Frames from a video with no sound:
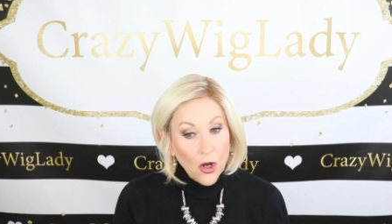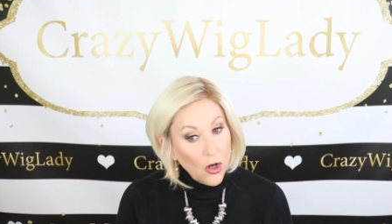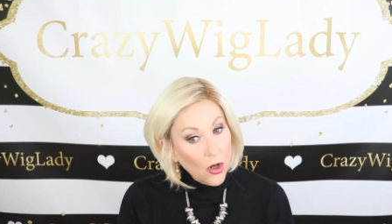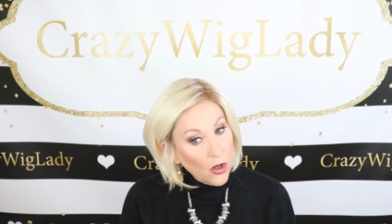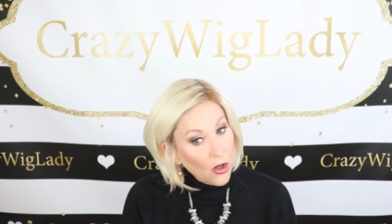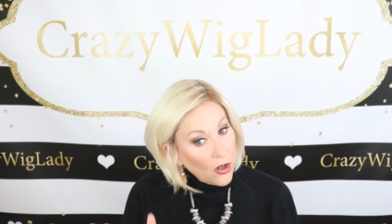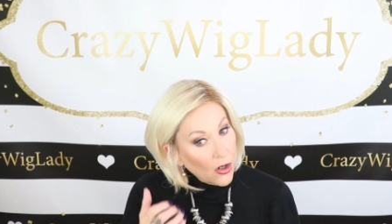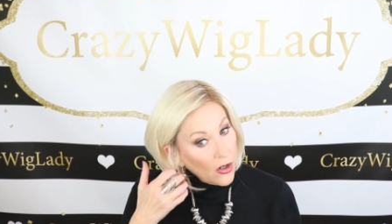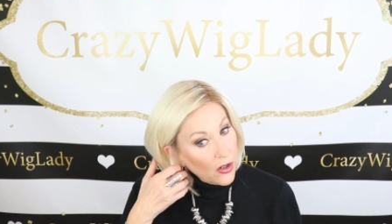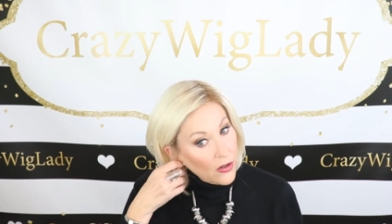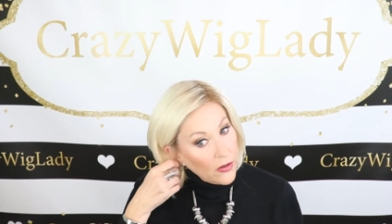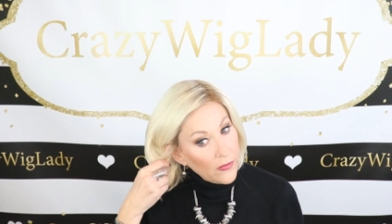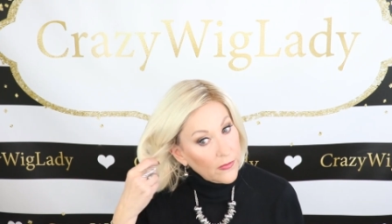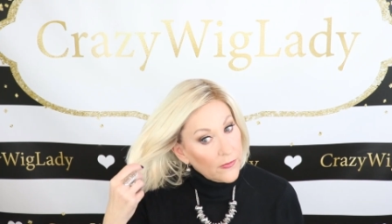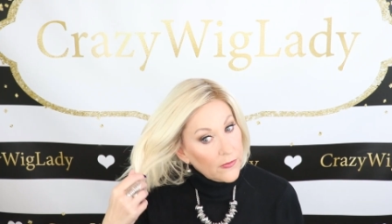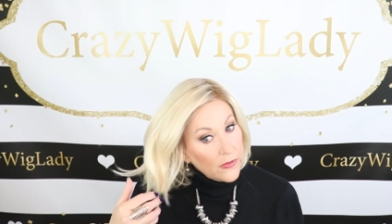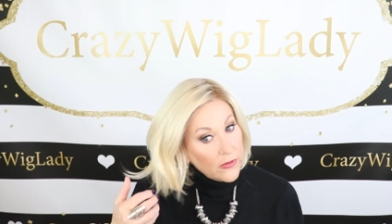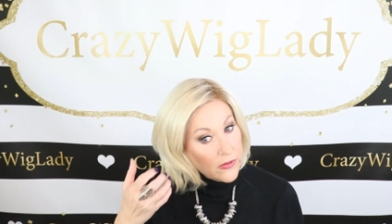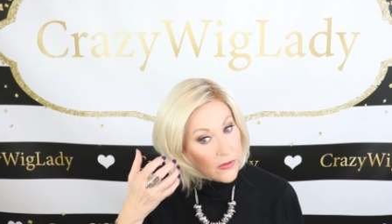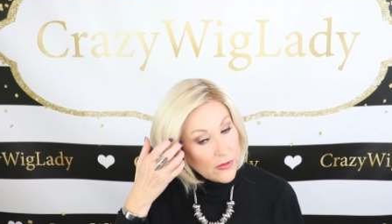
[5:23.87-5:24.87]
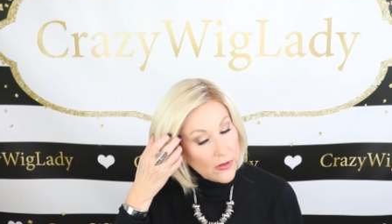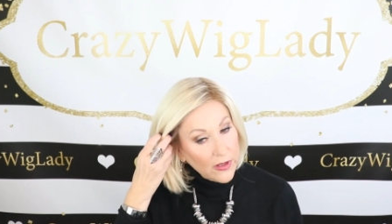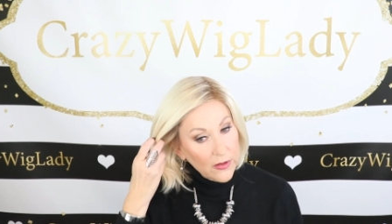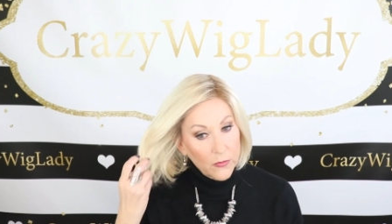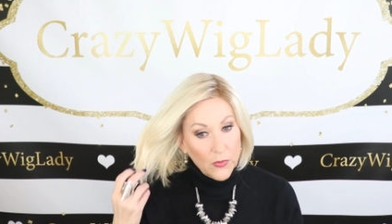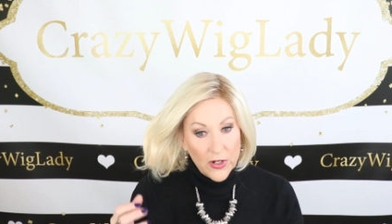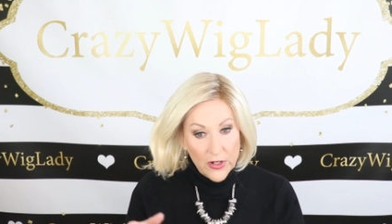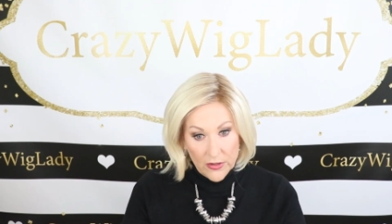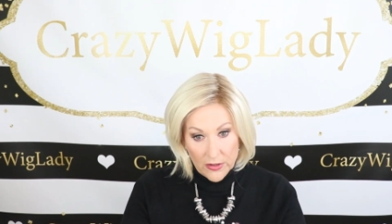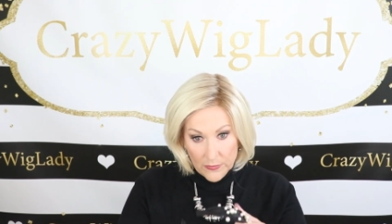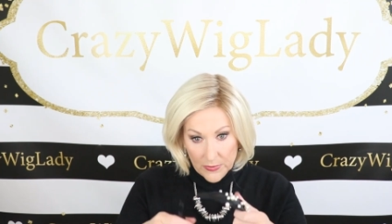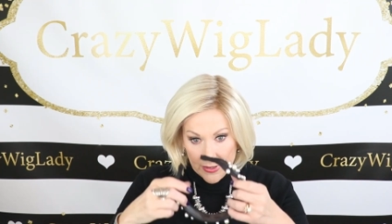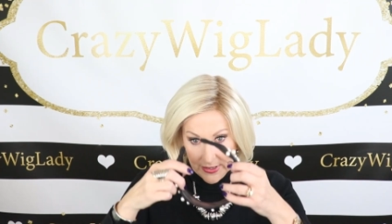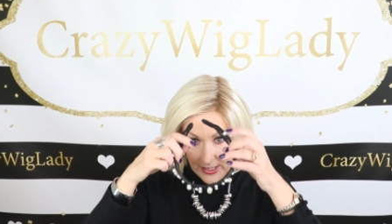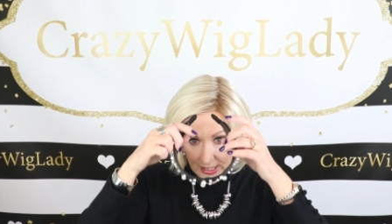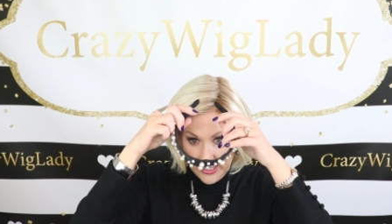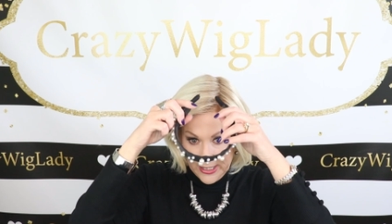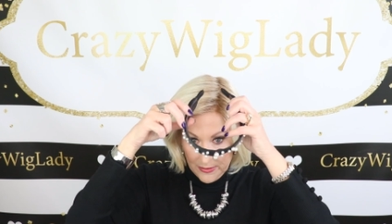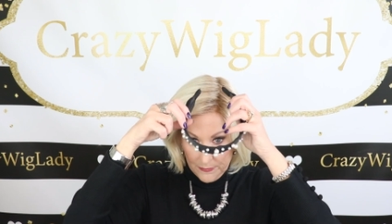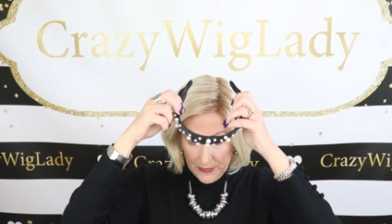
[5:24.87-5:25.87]
Or you could wear it
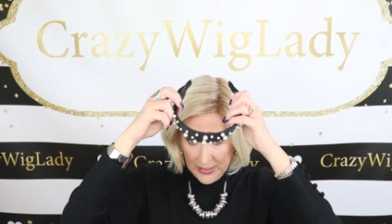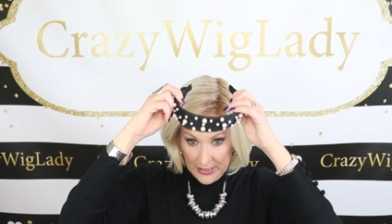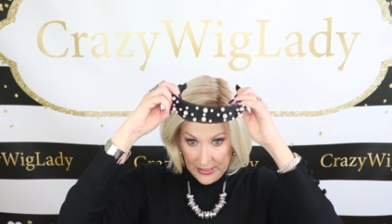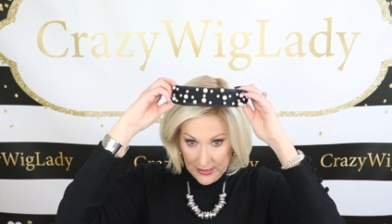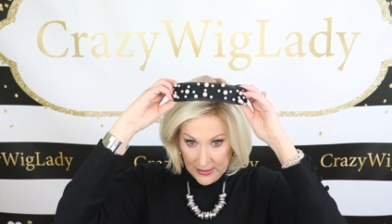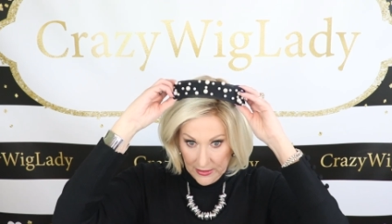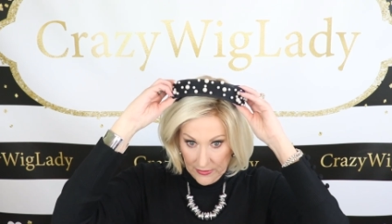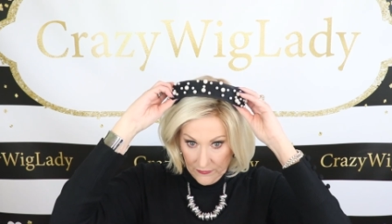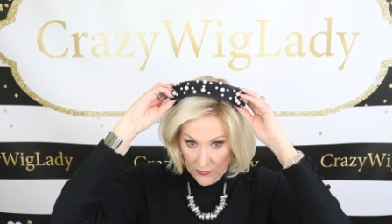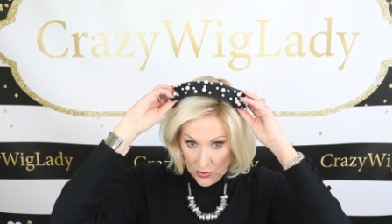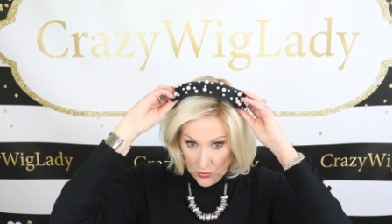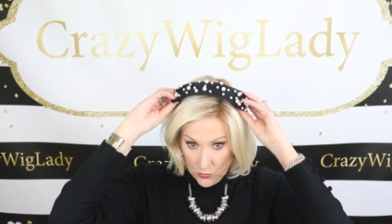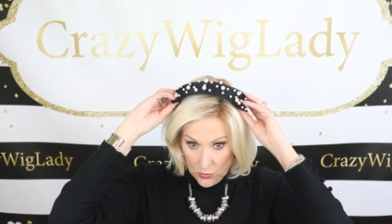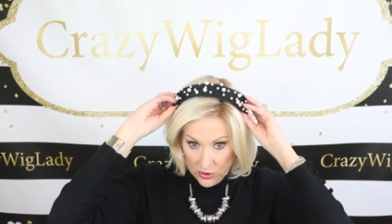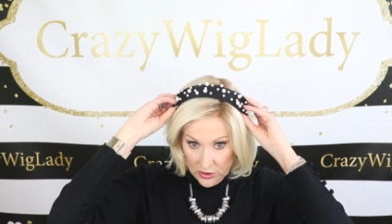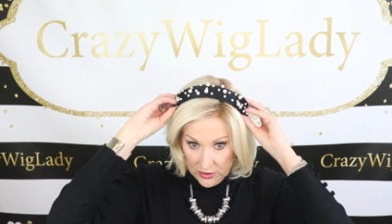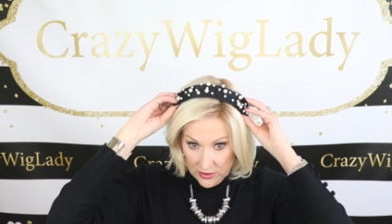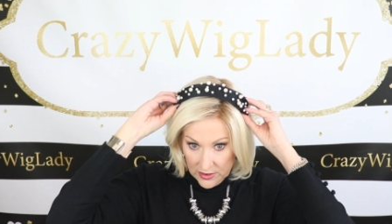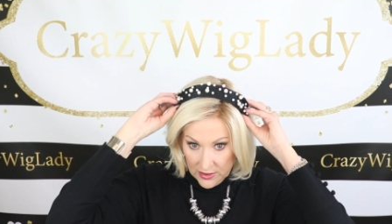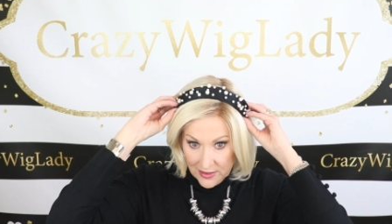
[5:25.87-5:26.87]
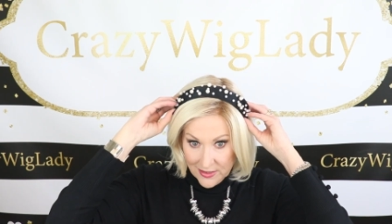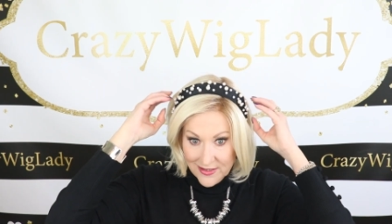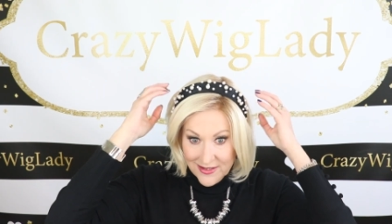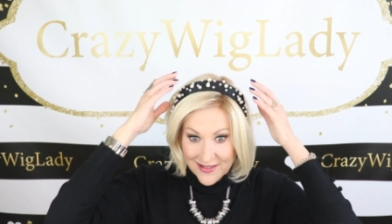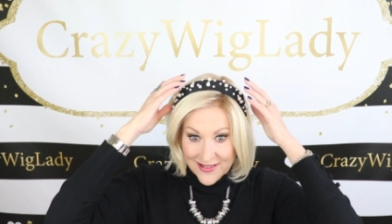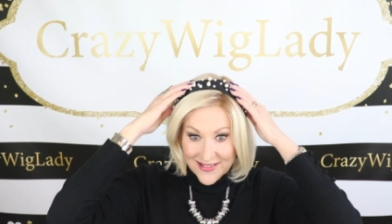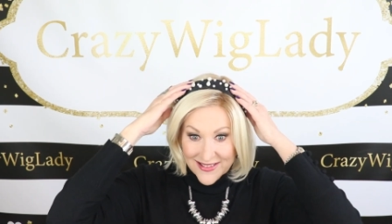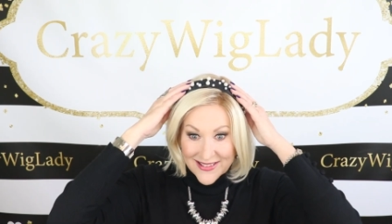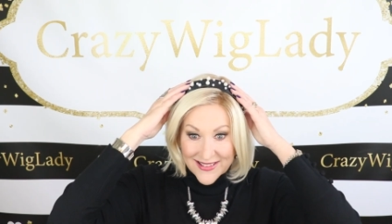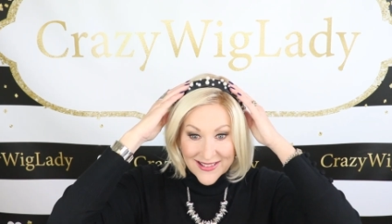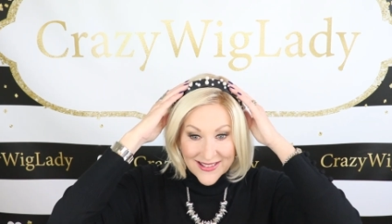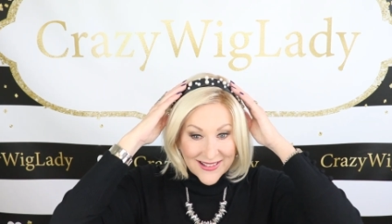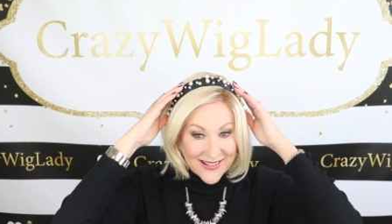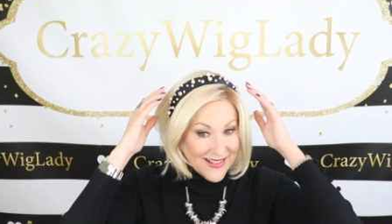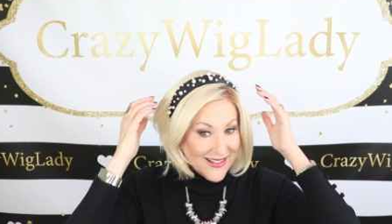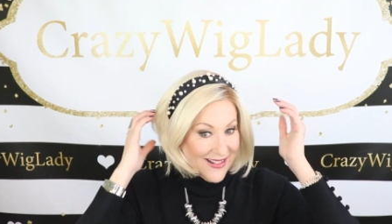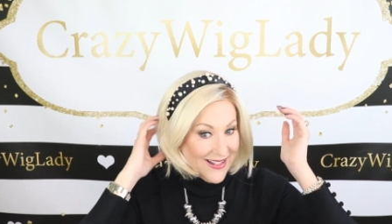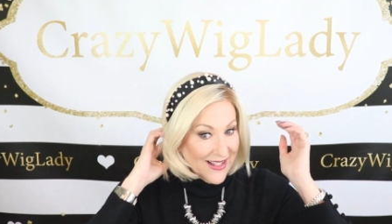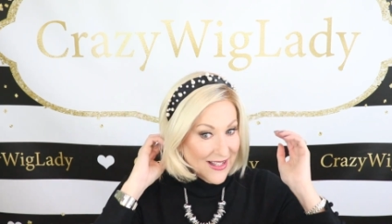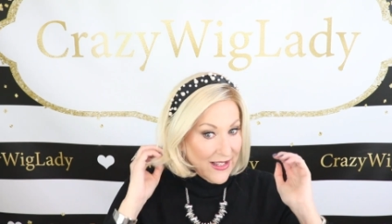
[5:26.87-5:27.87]
with a headband, of course.
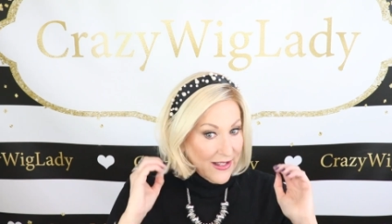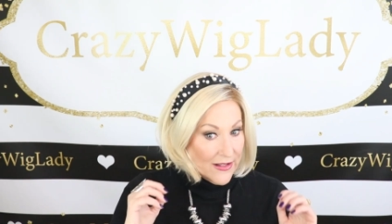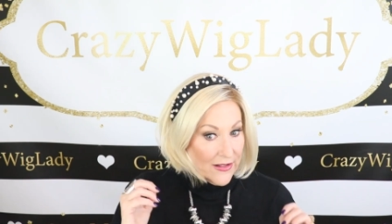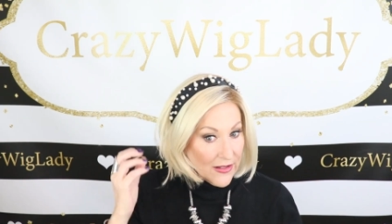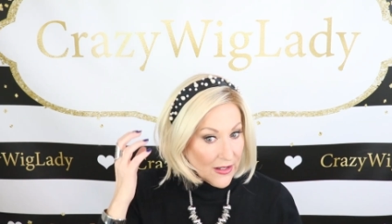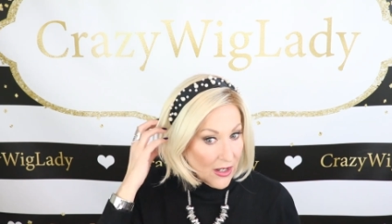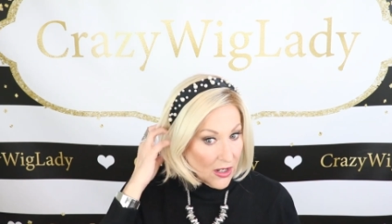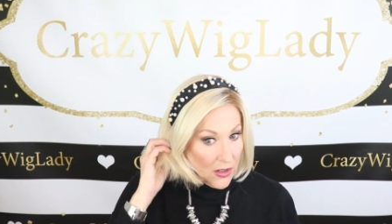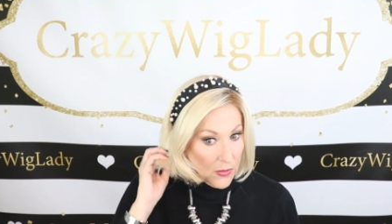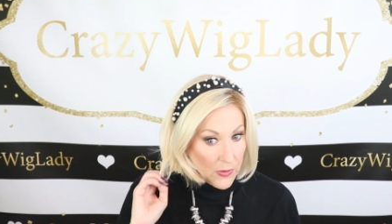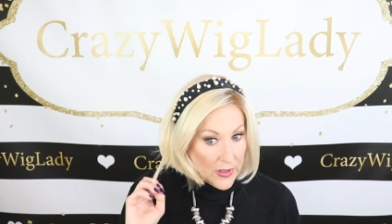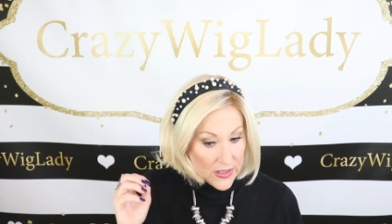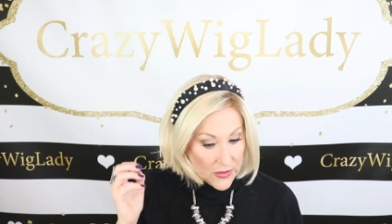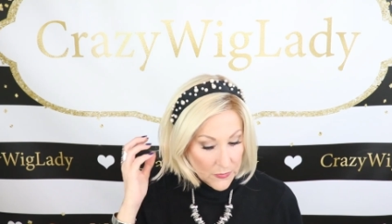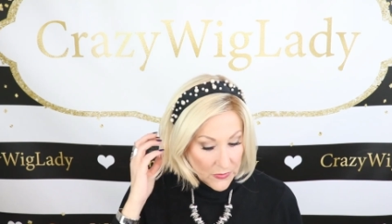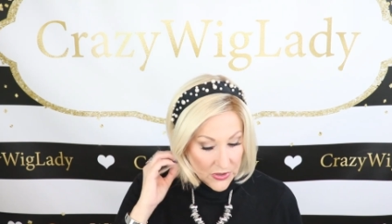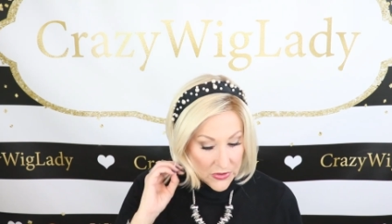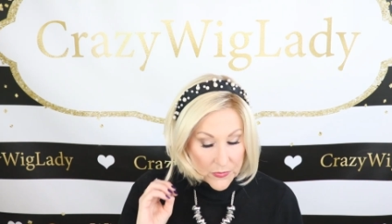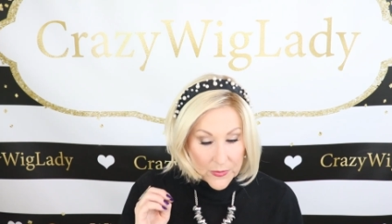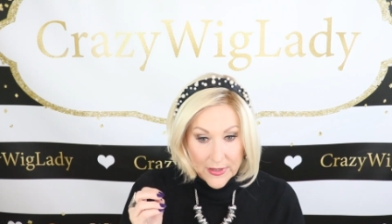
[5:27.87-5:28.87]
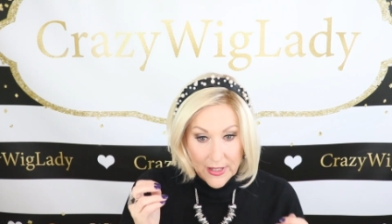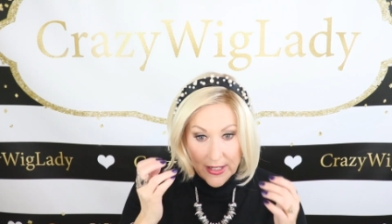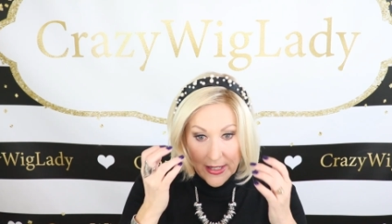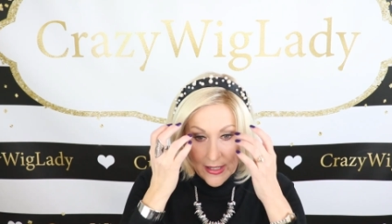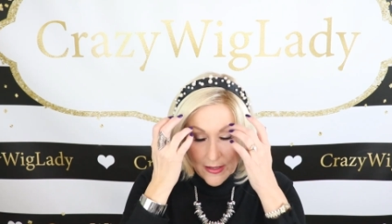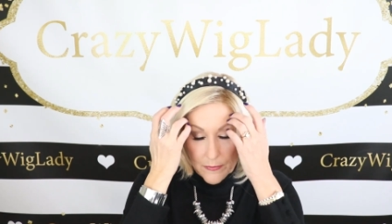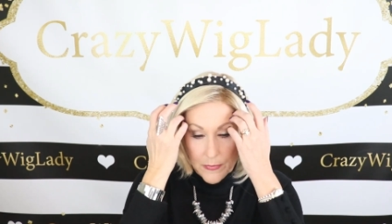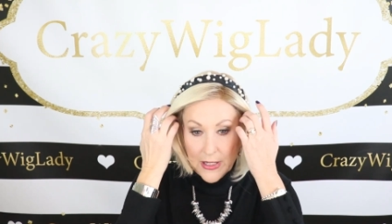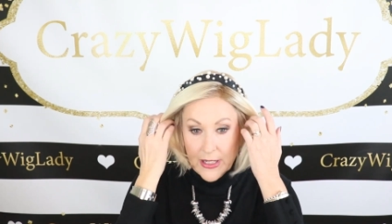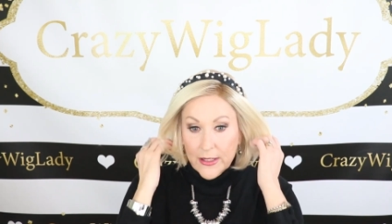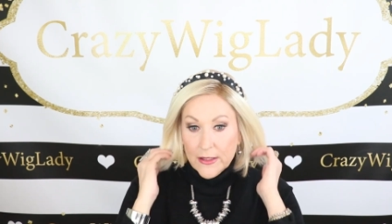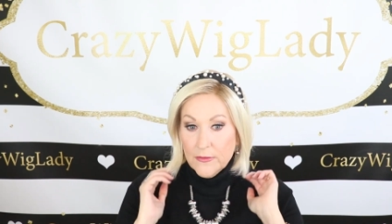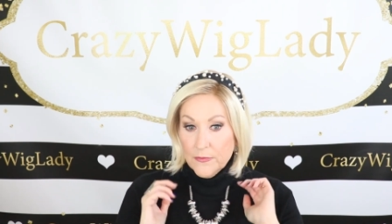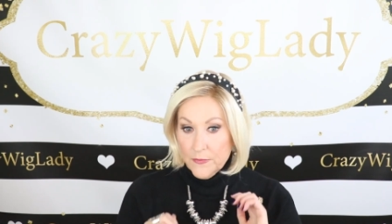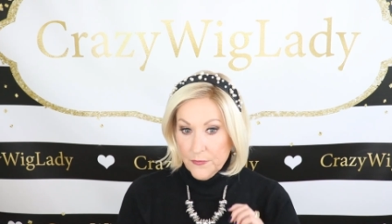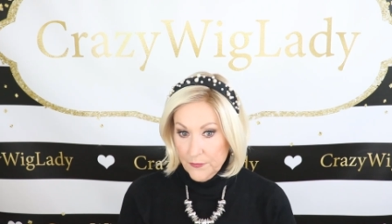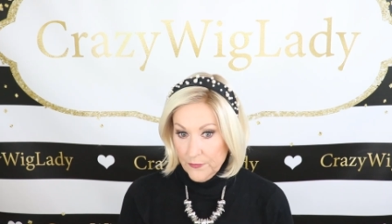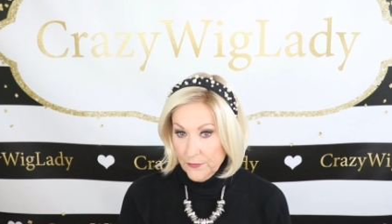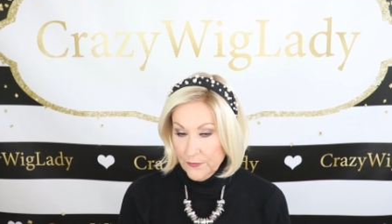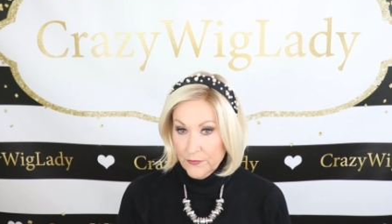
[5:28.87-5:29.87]
Always works with a
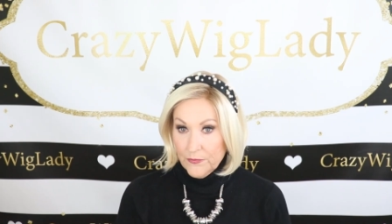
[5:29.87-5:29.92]
headband.